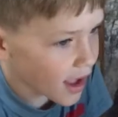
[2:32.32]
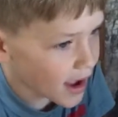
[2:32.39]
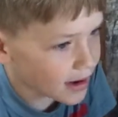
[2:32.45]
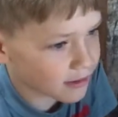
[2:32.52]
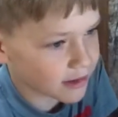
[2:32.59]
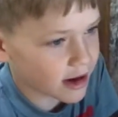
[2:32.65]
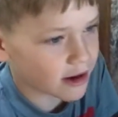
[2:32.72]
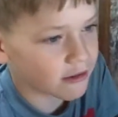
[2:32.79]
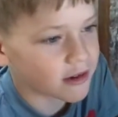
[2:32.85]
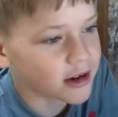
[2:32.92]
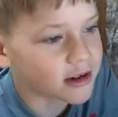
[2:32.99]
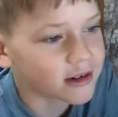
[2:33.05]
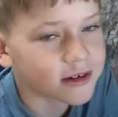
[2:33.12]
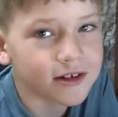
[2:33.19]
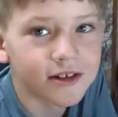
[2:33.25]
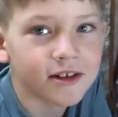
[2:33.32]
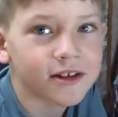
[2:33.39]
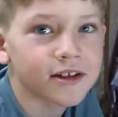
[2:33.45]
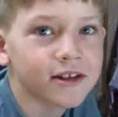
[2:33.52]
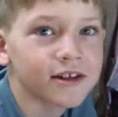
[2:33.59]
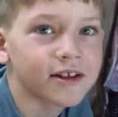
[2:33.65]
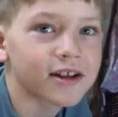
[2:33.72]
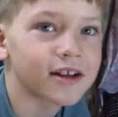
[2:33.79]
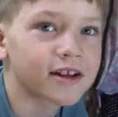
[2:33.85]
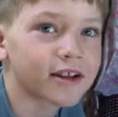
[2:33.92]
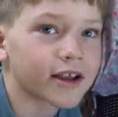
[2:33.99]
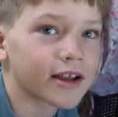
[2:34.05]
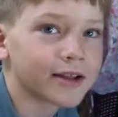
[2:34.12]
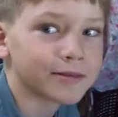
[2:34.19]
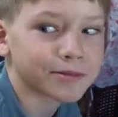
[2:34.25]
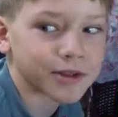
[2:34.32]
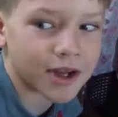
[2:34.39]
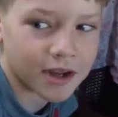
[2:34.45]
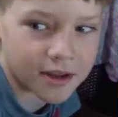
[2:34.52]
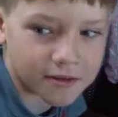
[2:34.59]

I don't know. I keep track